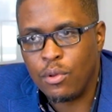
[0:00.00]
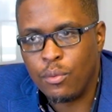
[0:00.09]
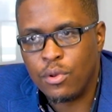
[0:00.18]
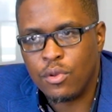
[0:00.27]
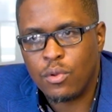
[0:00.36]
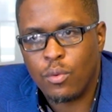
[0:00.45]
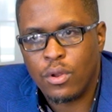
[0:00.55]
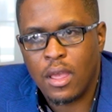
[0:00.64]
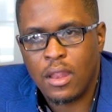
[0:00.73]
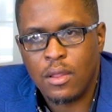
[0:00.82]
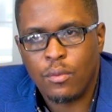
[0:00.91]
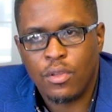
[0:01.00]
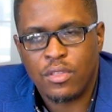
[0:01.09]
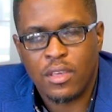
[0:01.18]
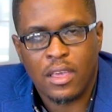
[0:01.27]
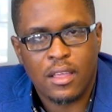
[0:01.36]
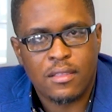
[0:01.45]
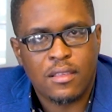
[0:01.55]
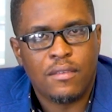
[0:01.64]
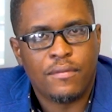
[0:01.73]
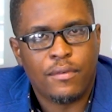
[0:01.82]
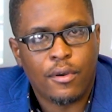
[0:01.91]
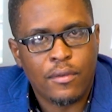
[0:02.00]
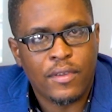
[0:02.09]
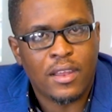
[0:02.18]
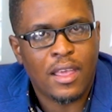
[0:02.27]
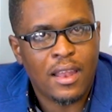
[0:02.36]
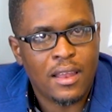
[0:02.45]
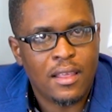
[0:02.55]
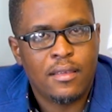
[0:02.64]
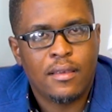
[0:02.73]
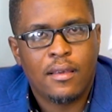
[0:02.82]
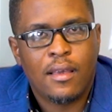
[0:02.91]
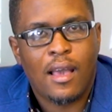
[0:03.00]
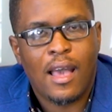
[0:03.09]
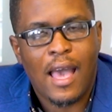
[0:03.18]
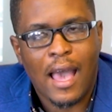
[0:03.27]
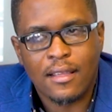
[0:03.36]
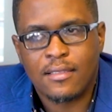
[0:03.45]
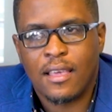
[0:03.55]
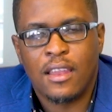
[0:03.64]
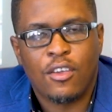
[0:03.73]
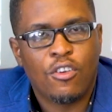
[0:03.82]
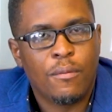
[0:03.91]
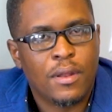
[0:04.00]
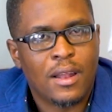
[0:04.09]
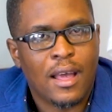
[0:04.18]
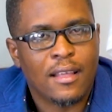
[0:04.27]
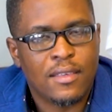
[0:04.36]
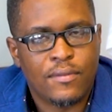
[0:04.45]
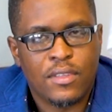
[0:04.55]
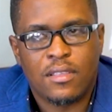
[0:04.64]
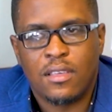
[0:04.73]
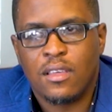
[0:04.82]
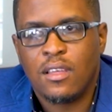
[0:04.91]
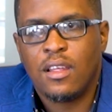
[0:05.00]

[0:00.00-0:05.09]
we would not want anyone to get involved in any criminal activity